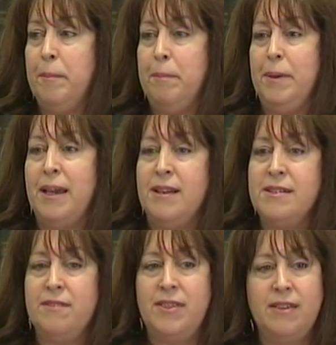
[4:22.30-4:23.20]

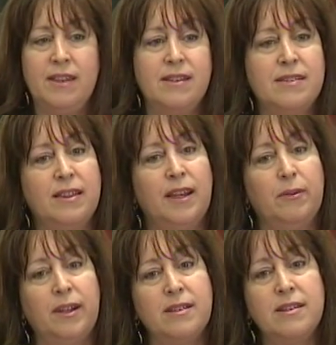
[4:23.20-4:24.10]
because of the things that they
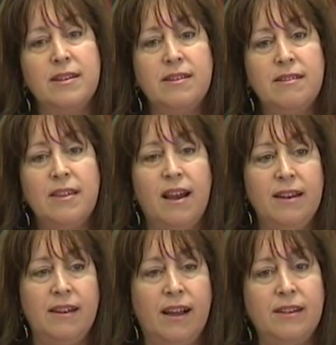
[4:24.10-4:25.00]
were listening to, the
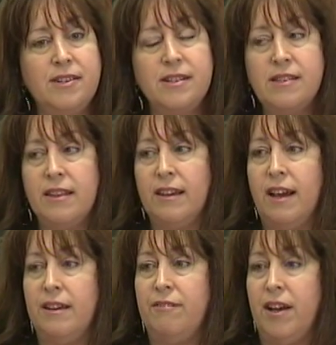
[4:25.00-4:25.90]
ideologies that they
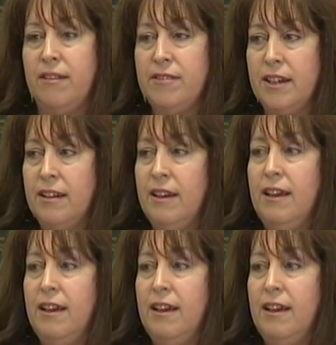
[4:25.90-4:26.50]
got involved in,